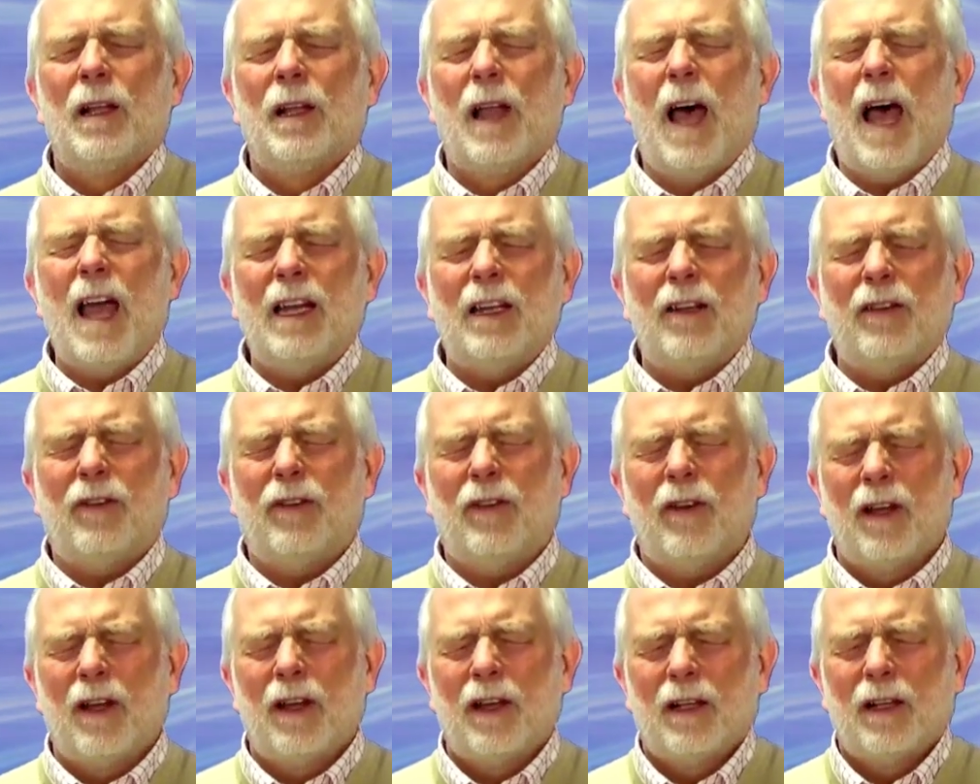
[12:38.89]

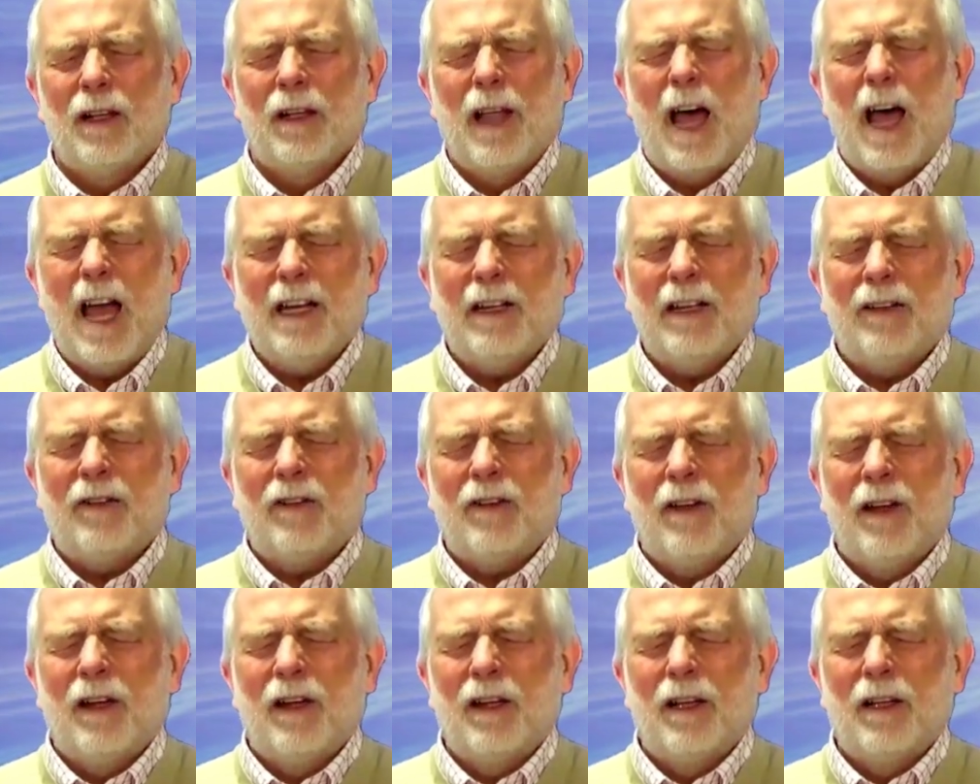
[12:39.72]
Light,
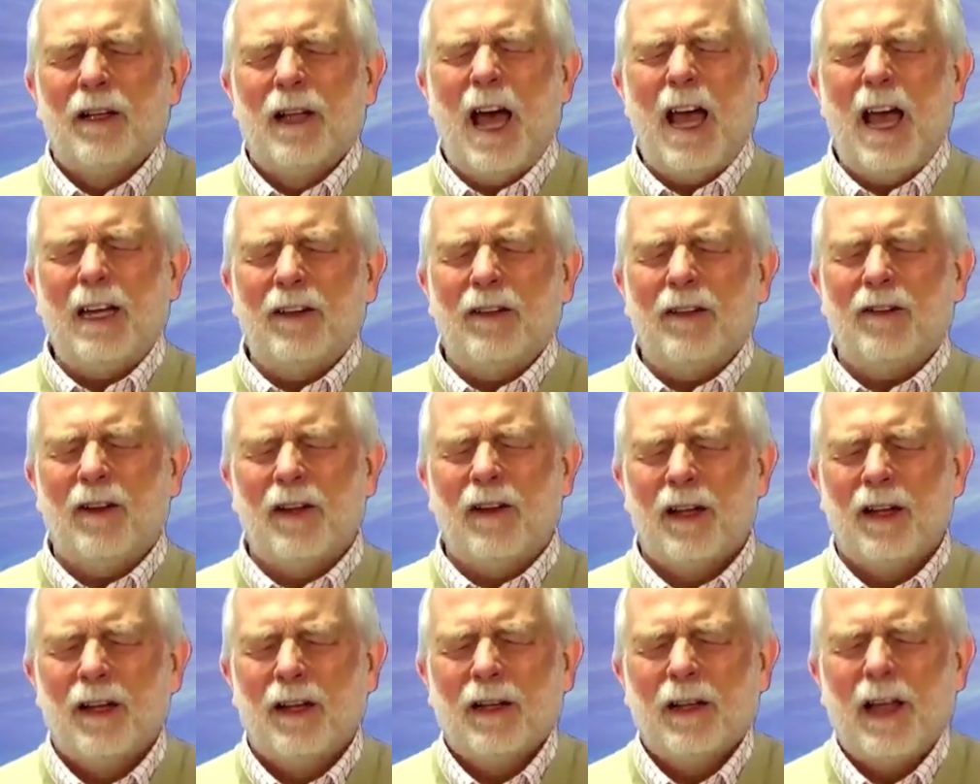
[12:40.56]
light,
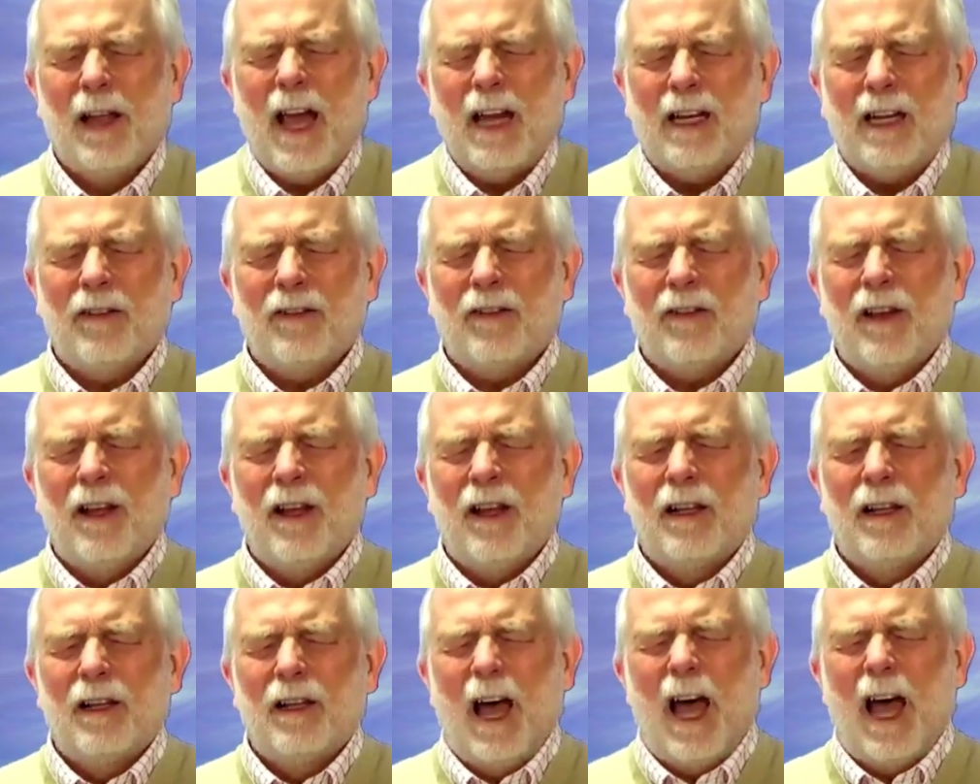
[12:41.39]
light,
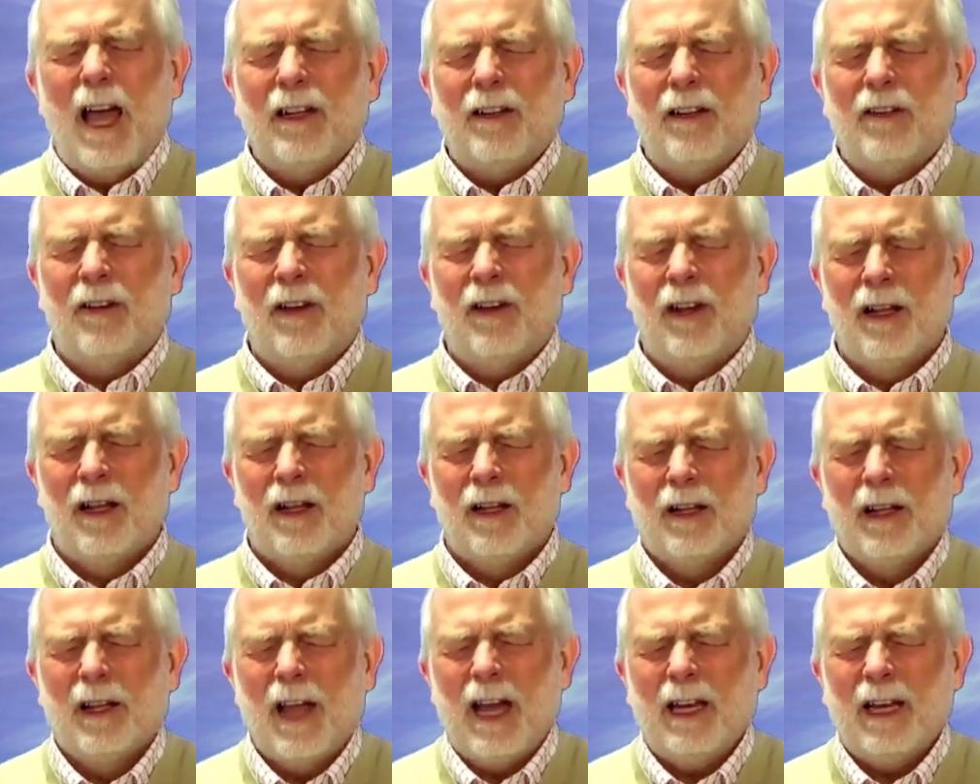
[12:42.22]
light, light,
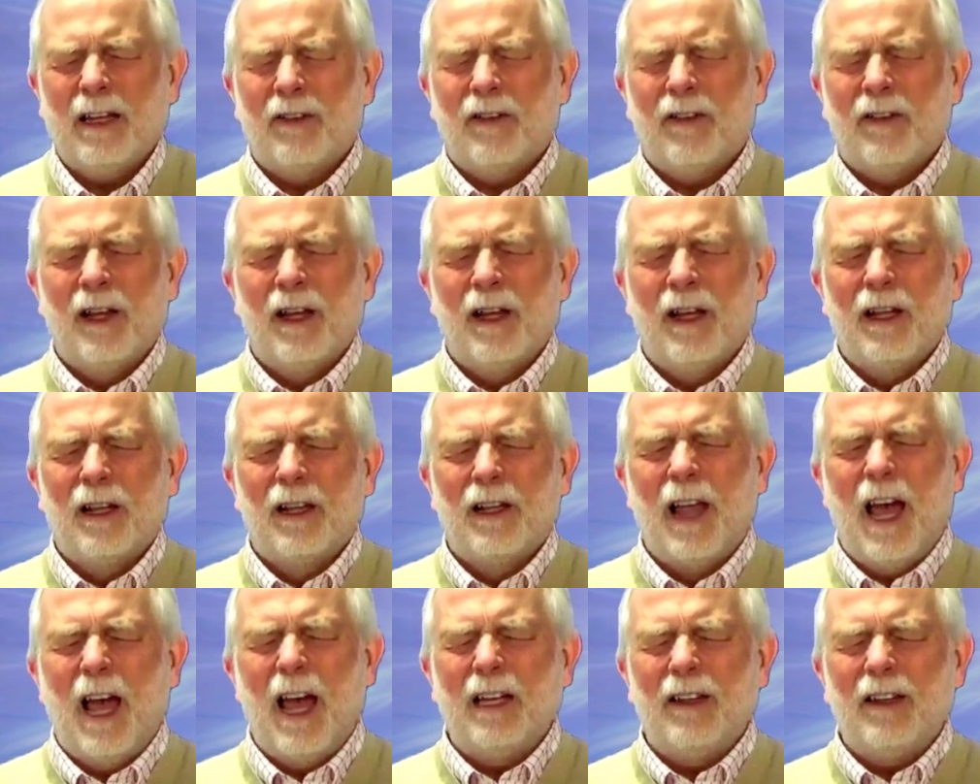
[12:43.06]
light,
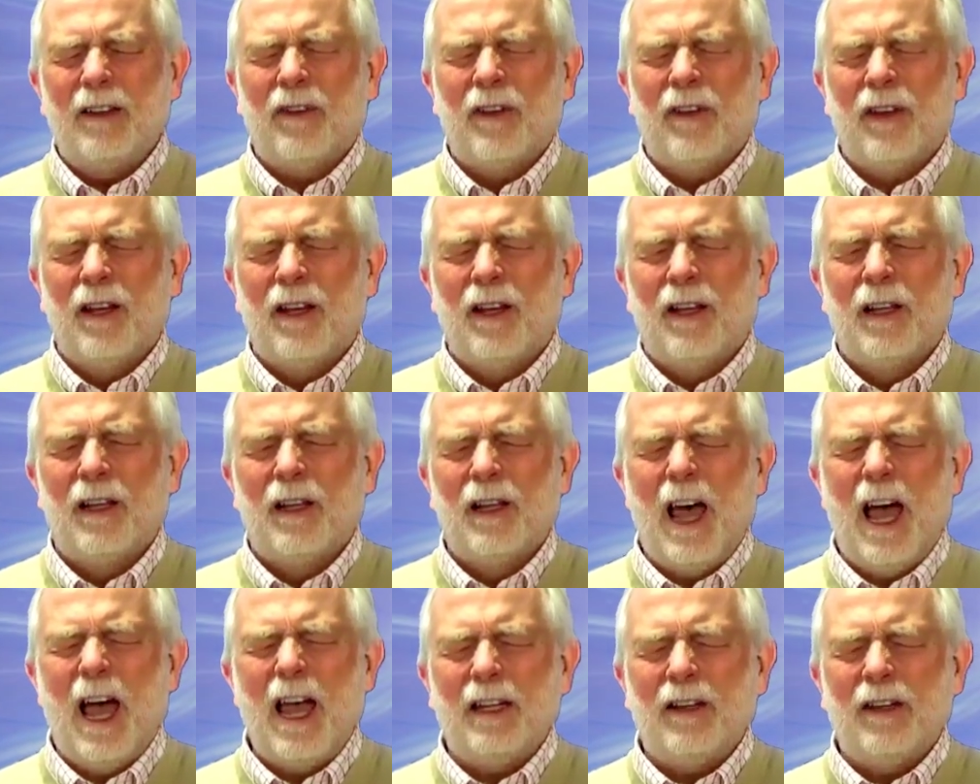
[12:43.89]
light,
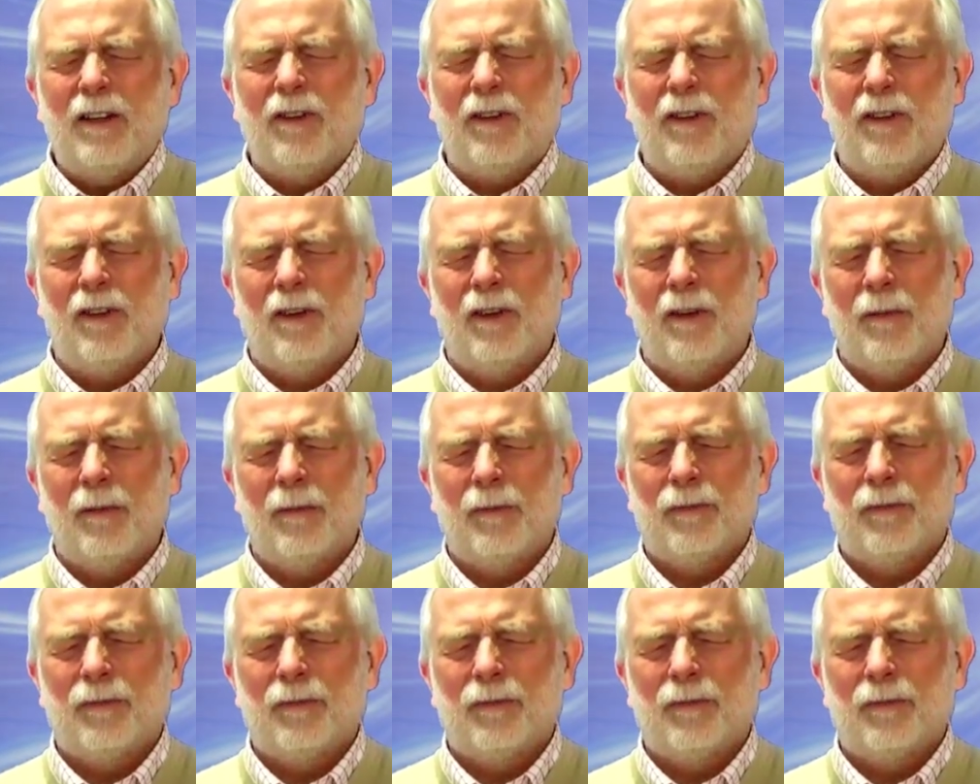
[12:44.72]
light.